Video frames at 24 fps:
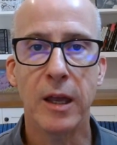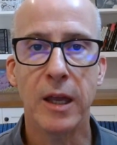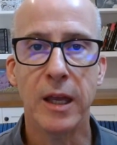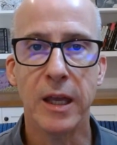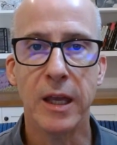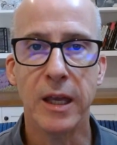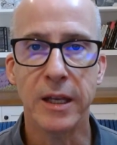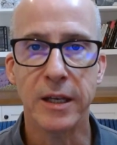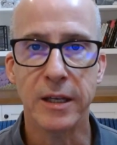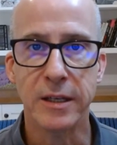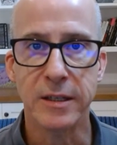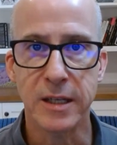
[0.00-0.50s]

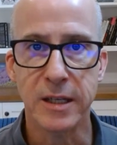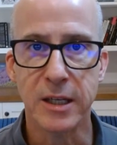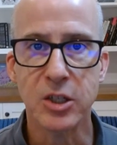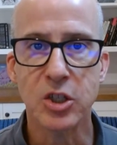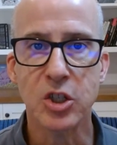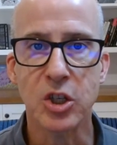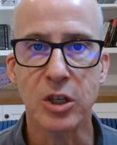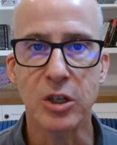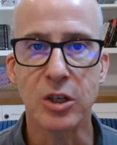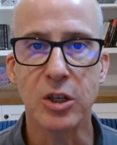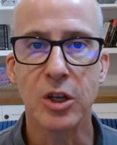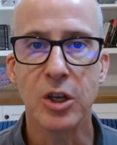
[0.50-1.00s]
In
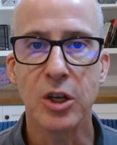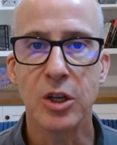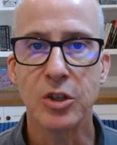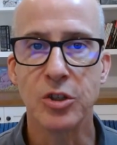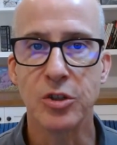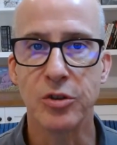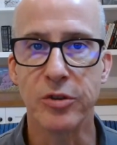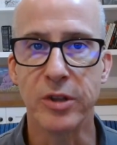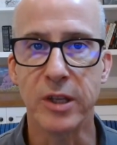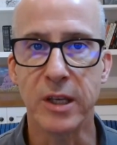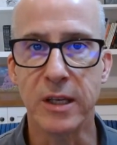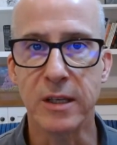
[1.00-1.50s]
addition to
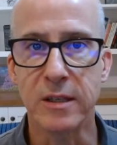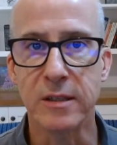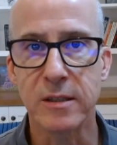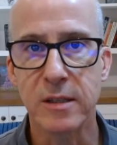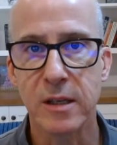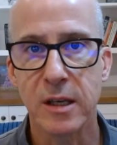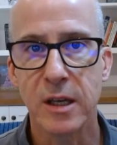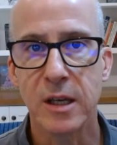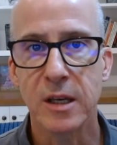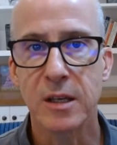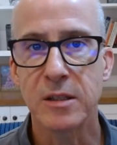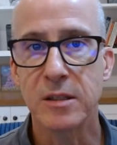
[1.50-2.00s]
these
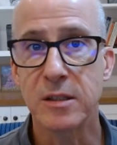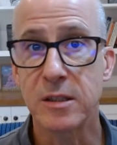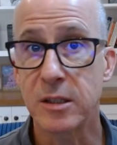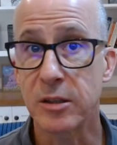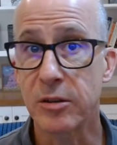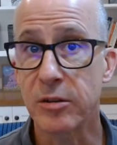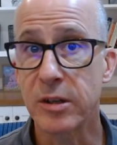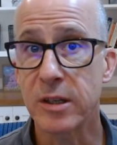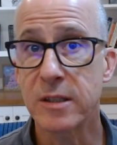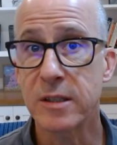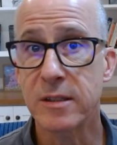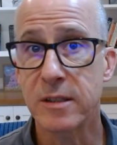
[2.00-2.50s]

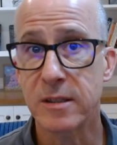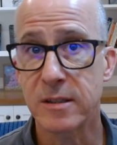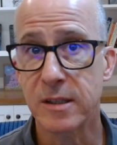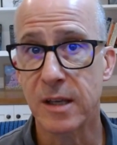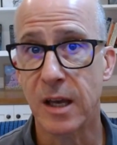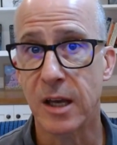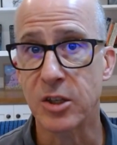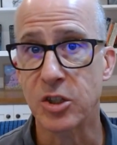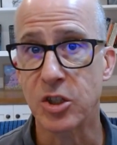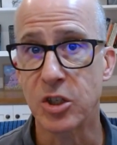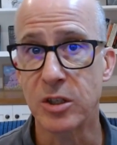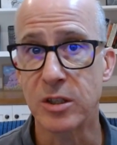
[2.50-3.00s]
serious
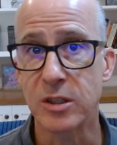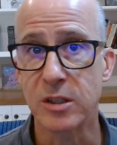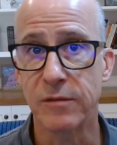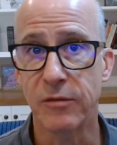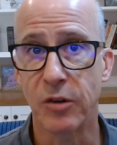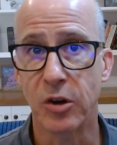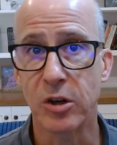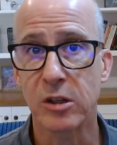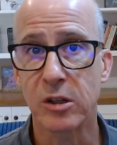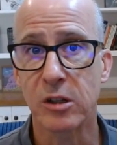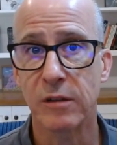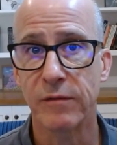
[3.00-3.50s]
discussions of
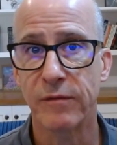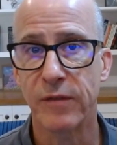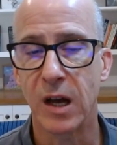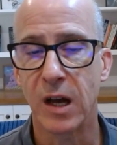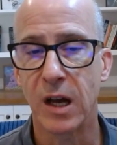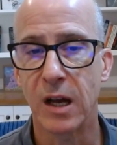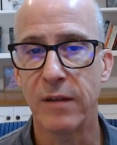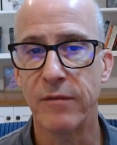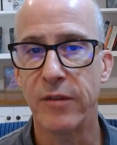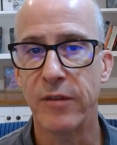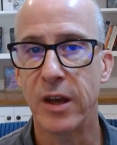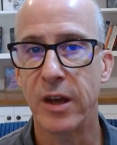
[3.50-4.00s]
Article
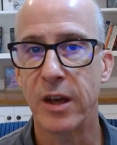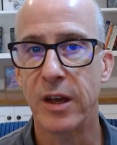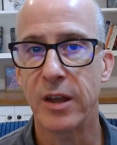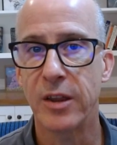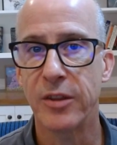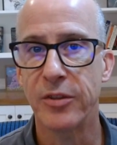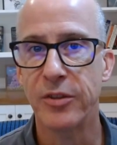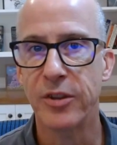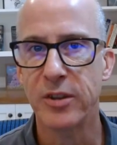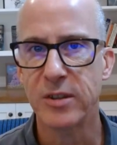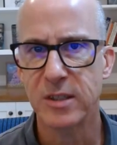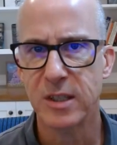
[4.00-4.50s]
5,
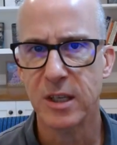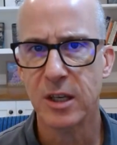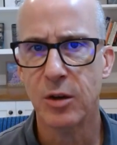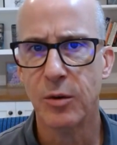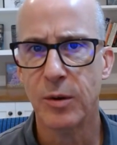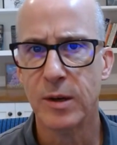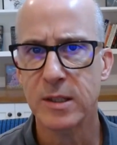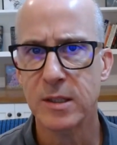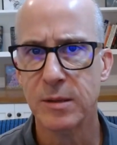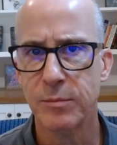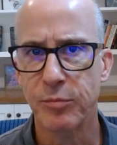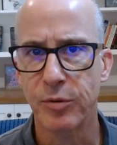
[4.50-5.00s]
the
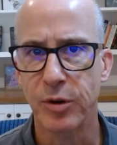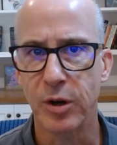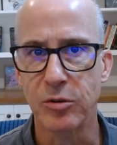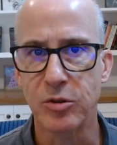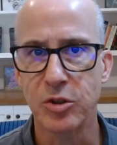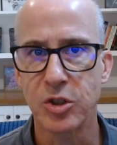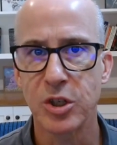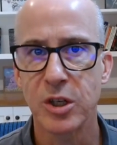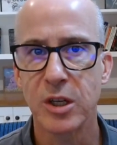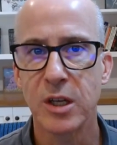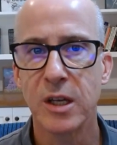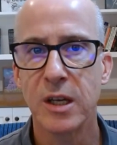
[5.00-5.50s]
COS
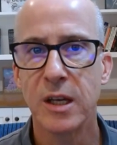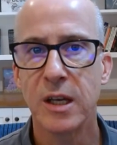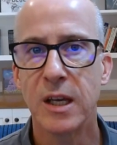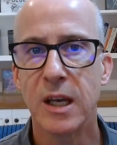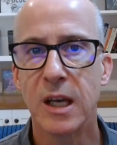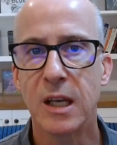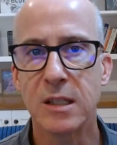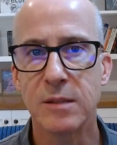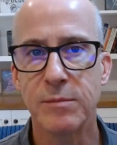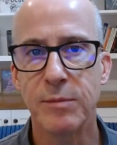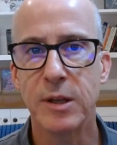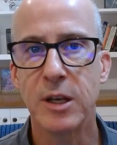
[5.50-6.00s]
approach
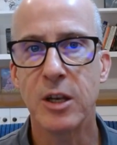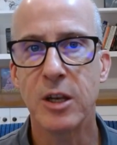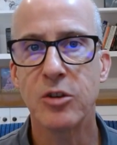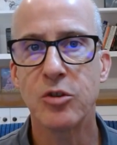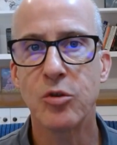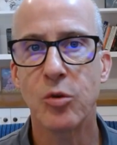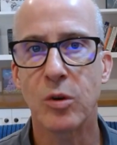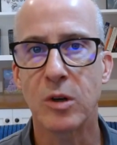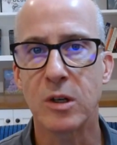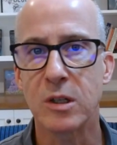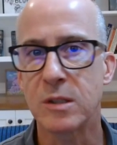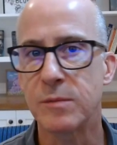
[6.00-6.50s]
has been
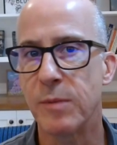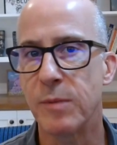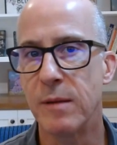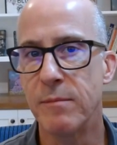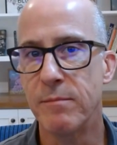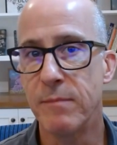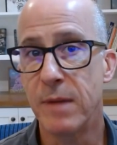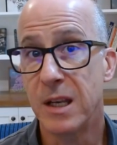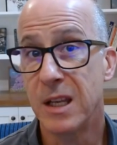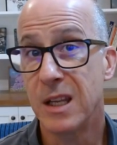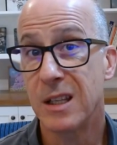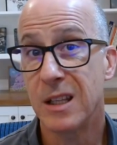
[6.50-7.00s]
endorsed by
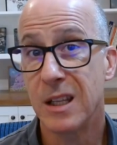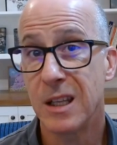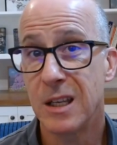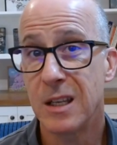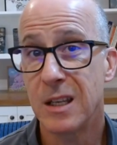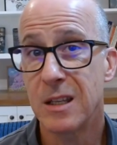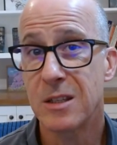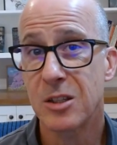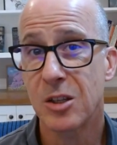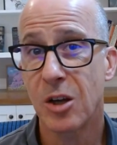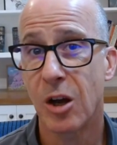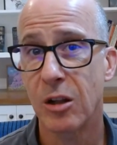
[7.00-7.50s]
many leading
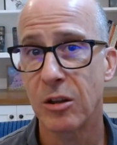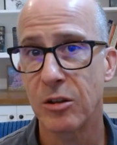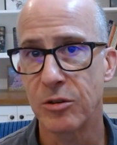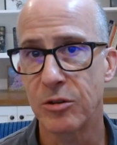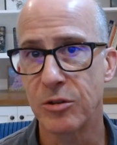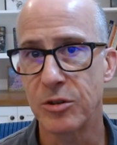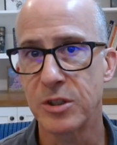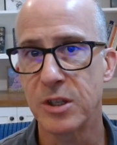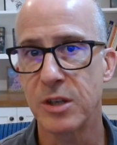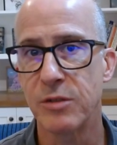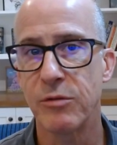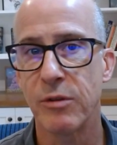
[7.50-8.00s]

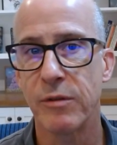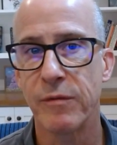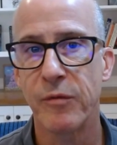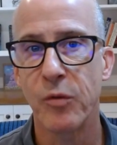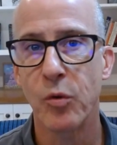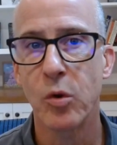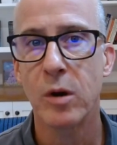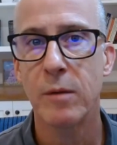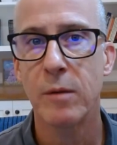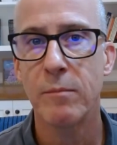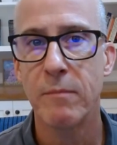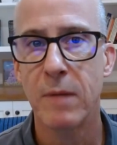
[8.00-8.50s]
scholars and
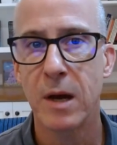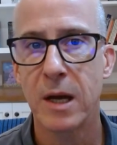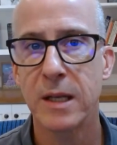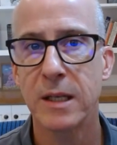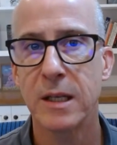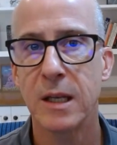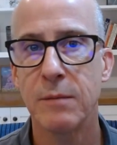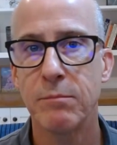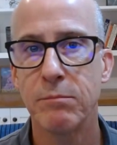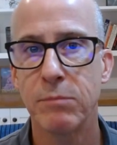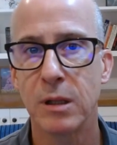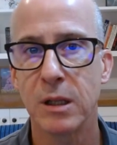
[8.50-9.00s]

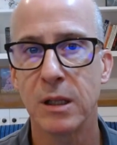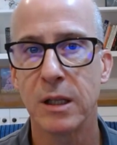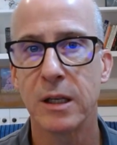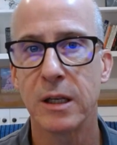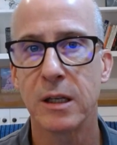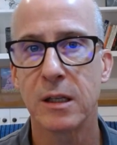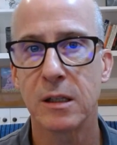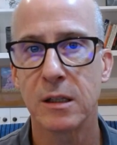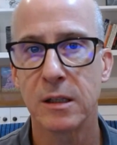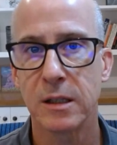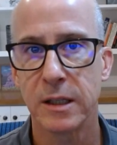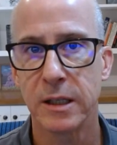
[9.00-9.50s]
reform-minded
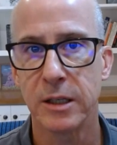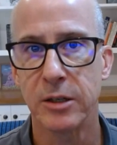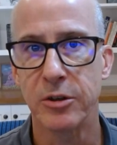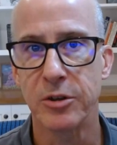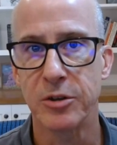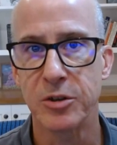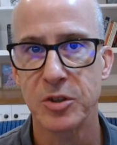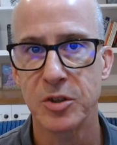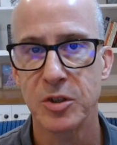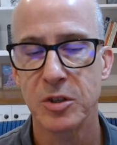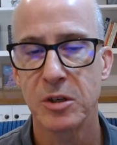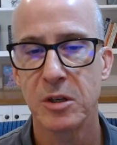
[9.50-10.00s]
political
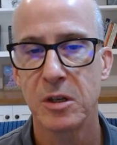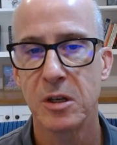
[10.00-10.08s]
leaders.